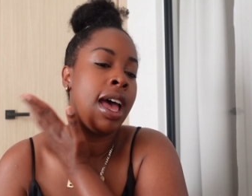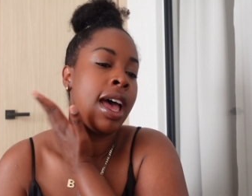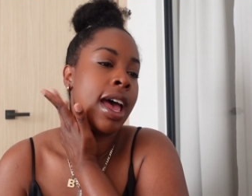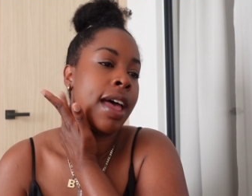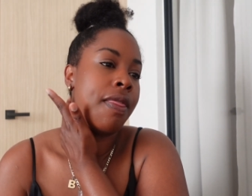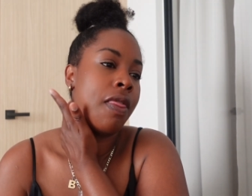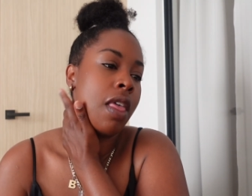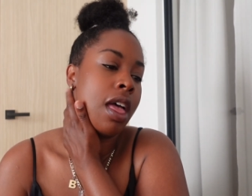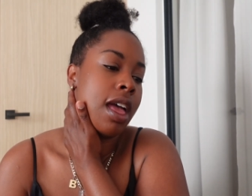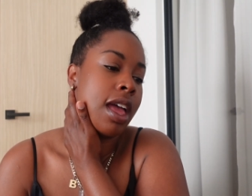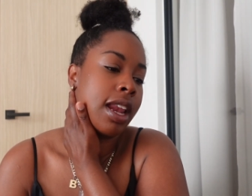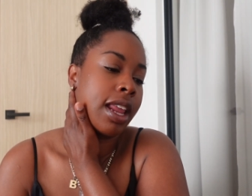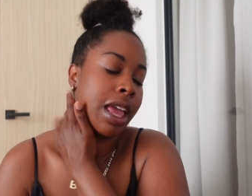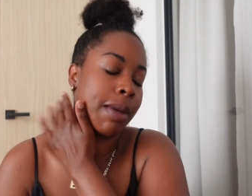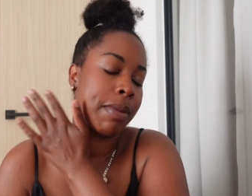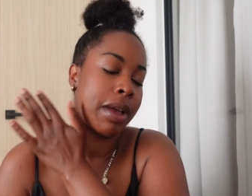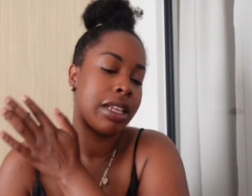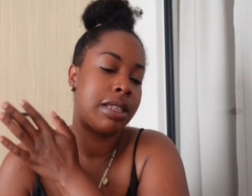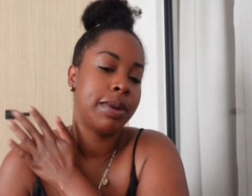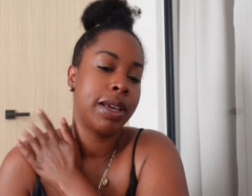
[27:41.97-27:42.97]
And then
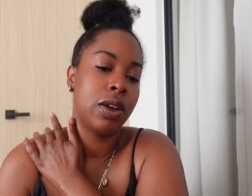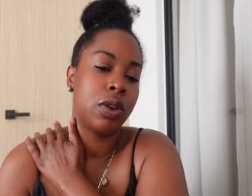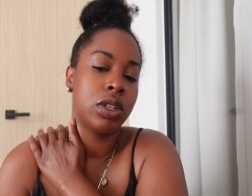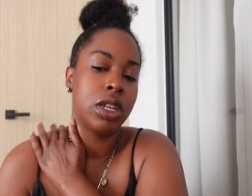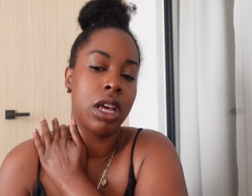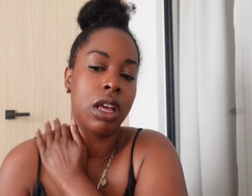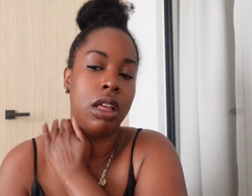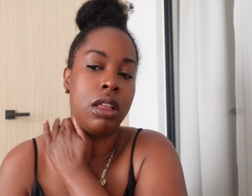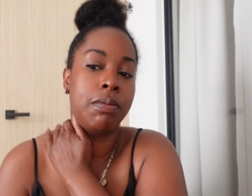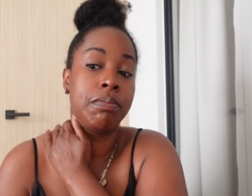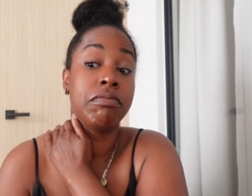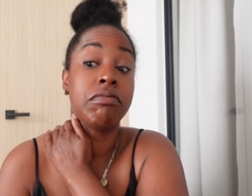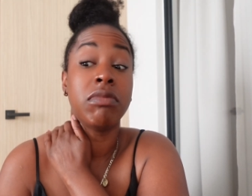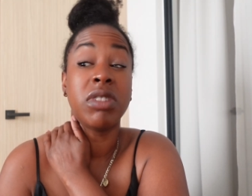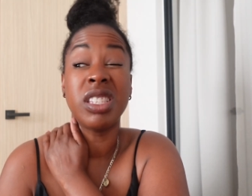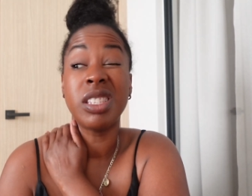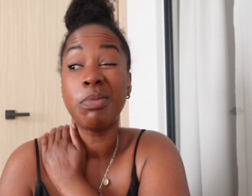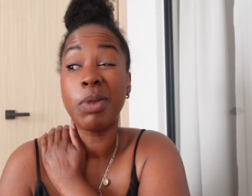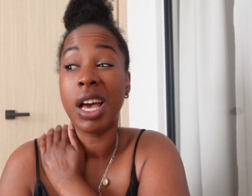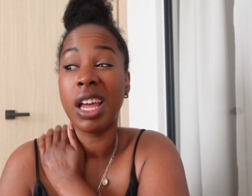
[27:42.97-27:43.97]
came back to my hotel,
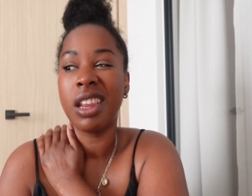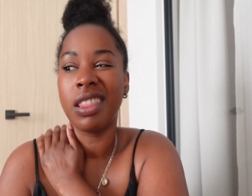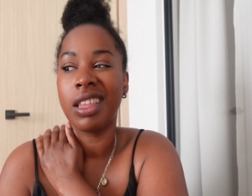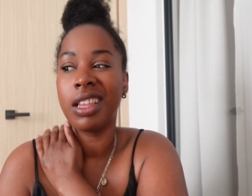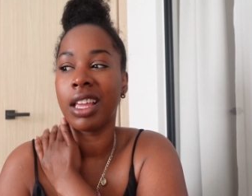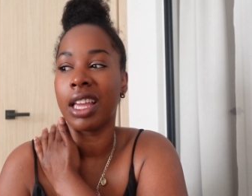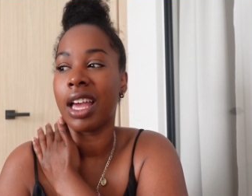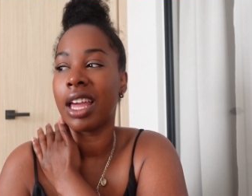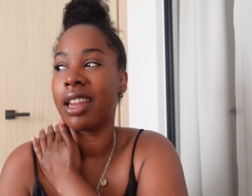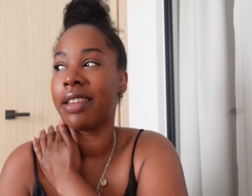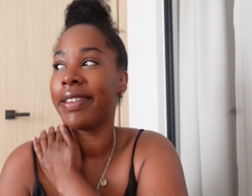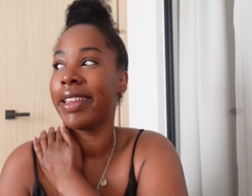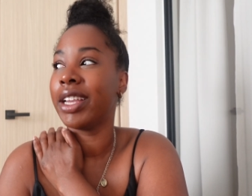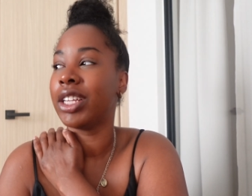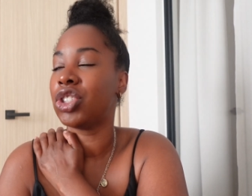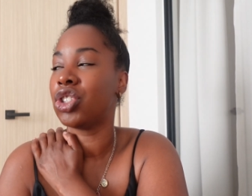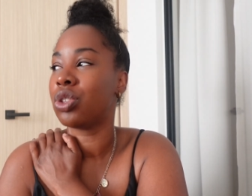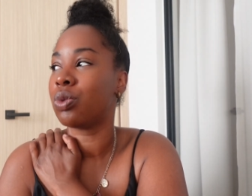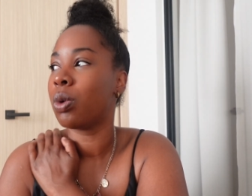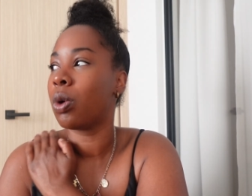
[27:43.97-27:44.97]
went to bed, and then kind of like
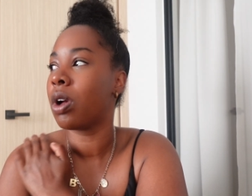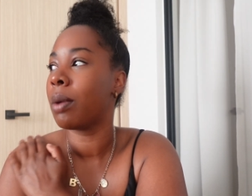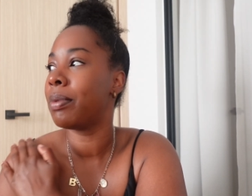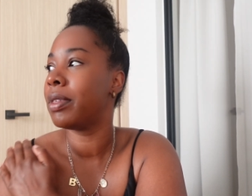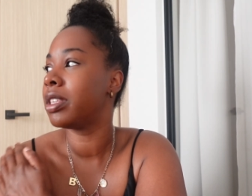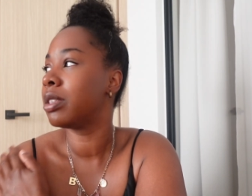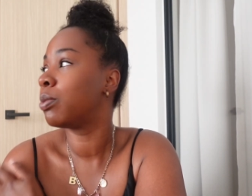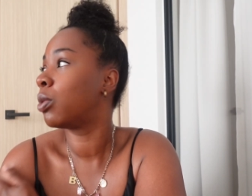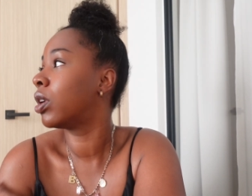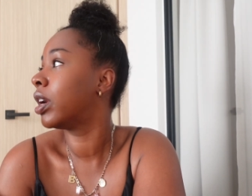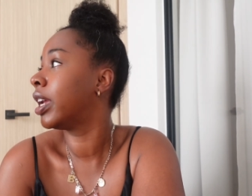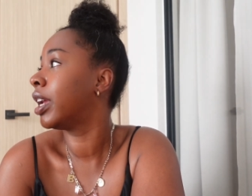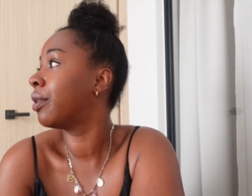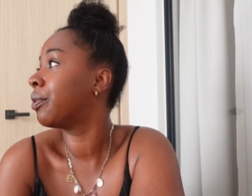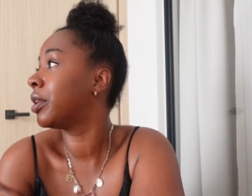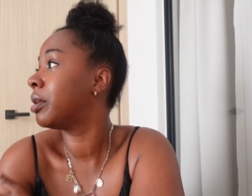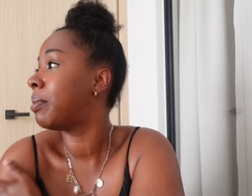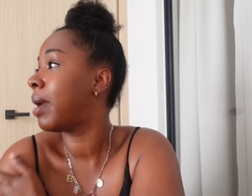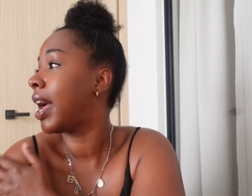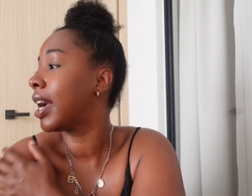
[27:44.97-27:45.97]
just woke up this morning and
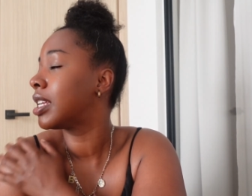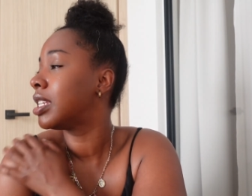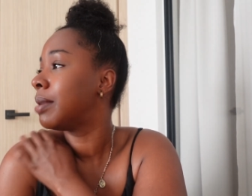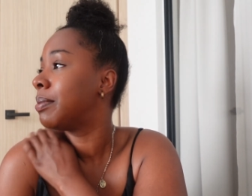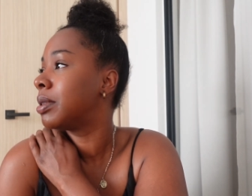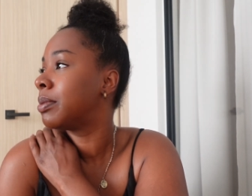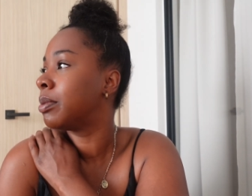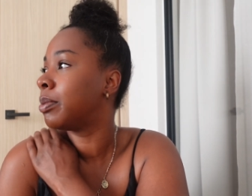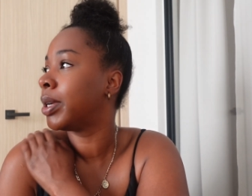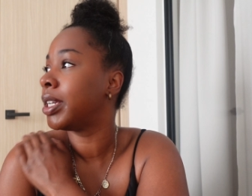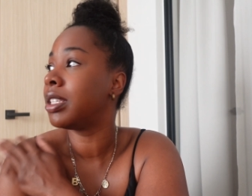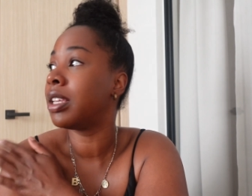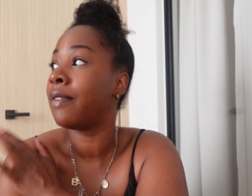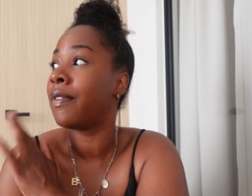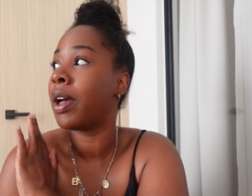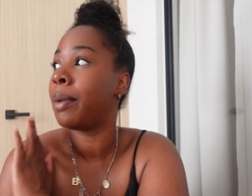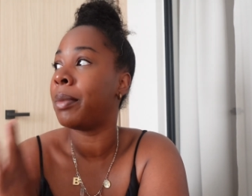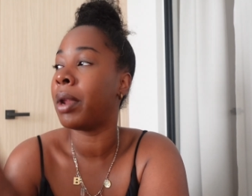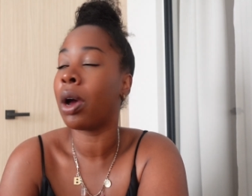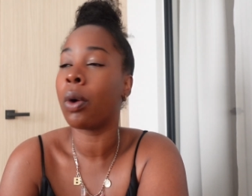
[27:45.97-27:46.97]
repacked up some of my stuff.
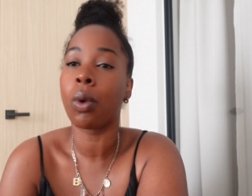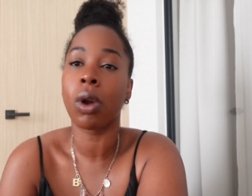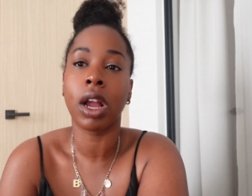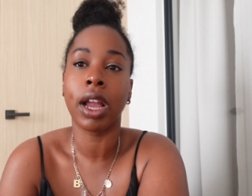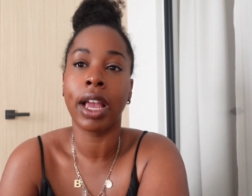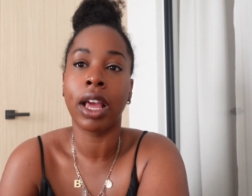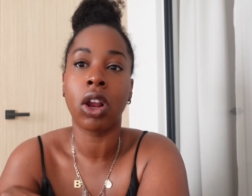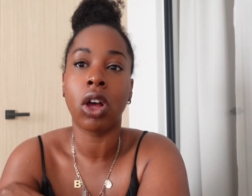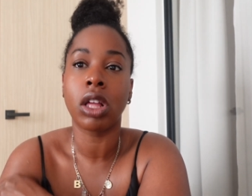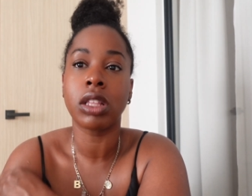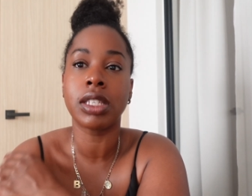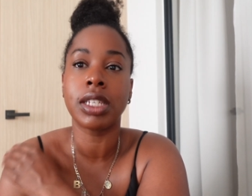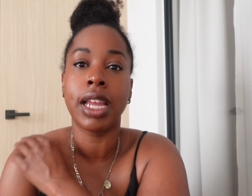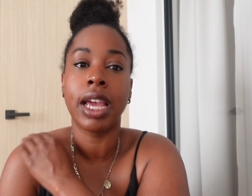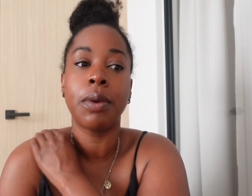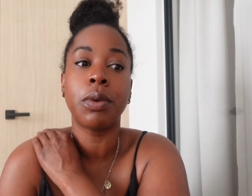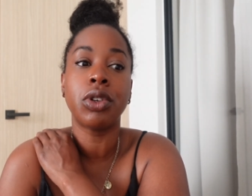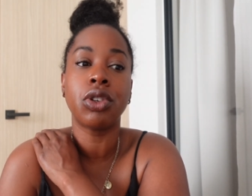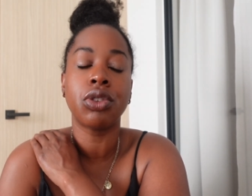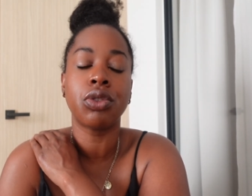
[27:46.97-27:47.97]
I'm not working at all
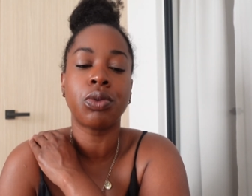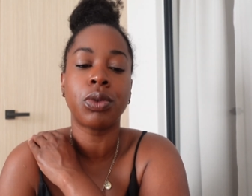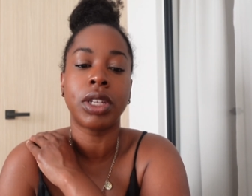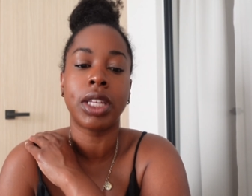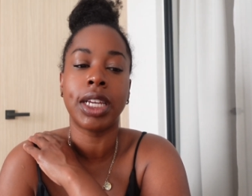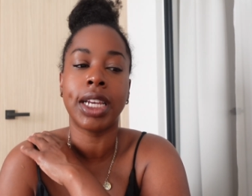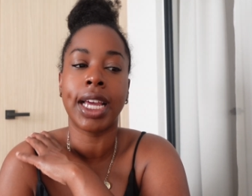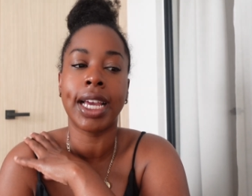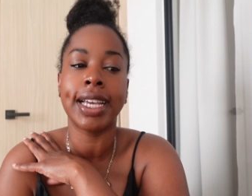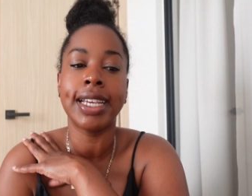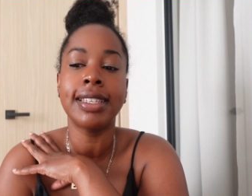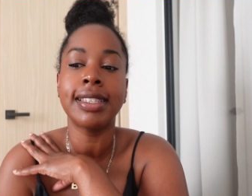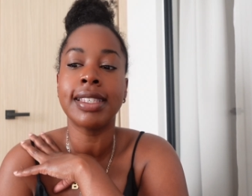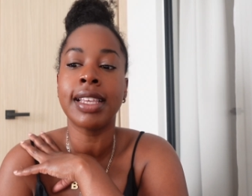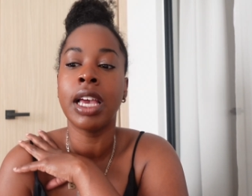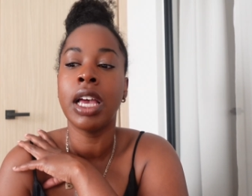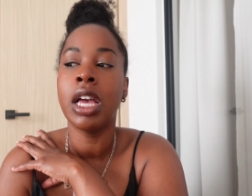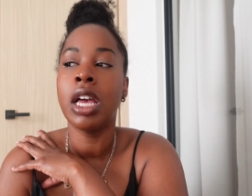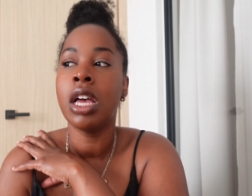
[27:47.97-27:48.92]
today, which was really nice.